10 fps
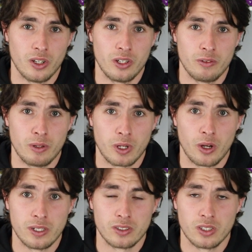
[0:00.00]
if I'm
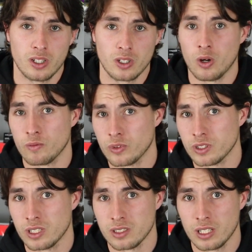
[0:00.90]
going to
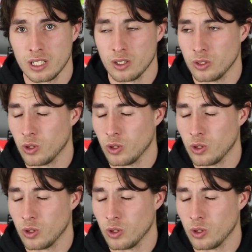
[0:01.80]
conferences in England